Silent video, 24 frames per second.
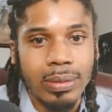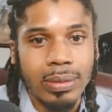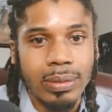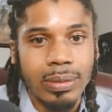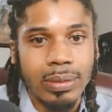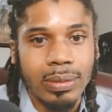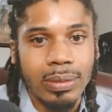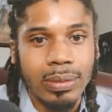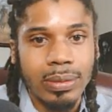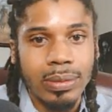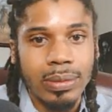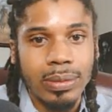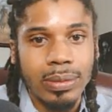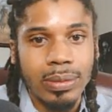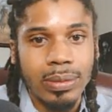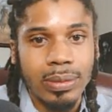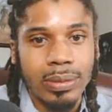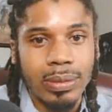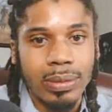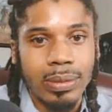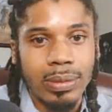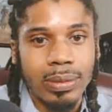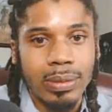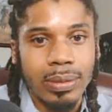
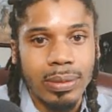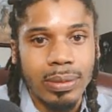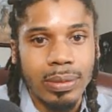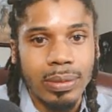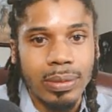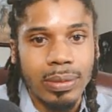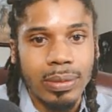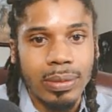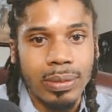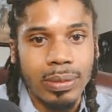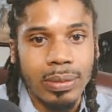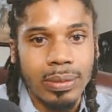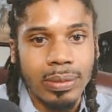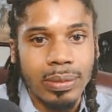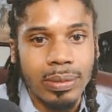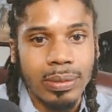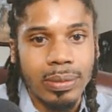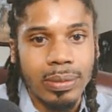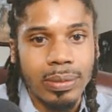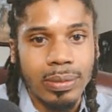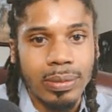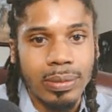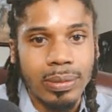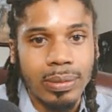
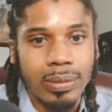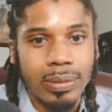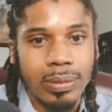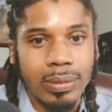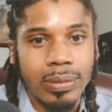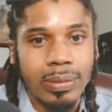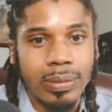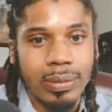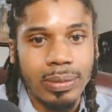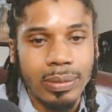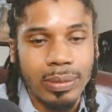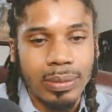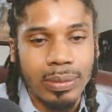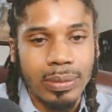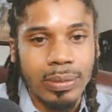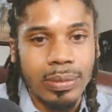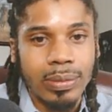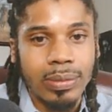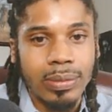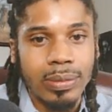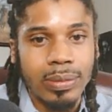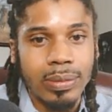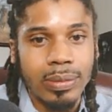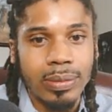
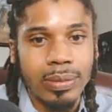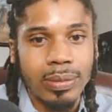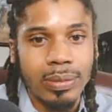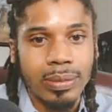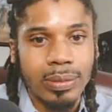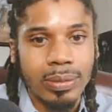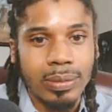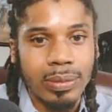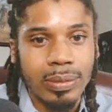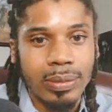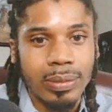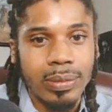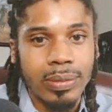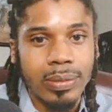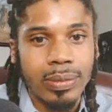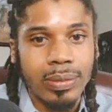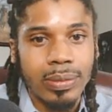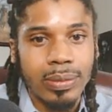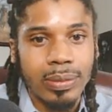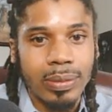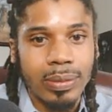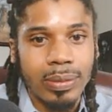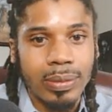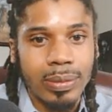
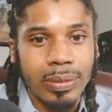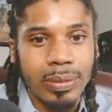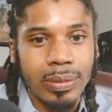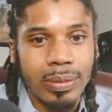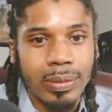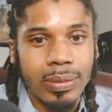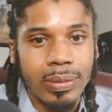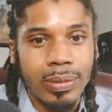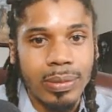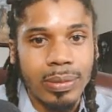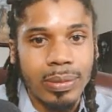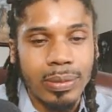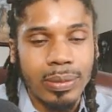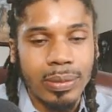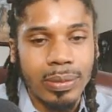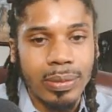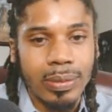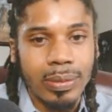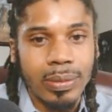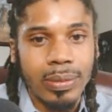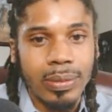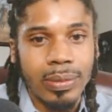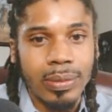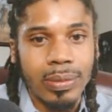
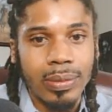[no speech]